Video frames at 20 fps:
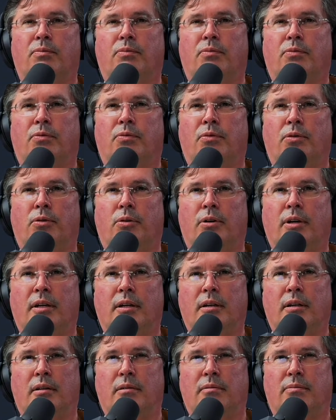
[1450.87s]

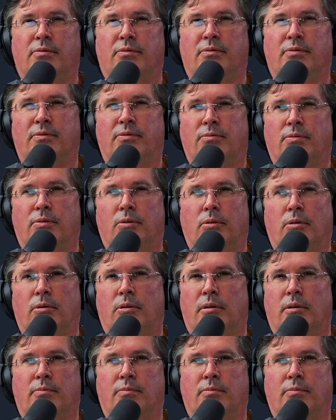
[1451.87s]
44.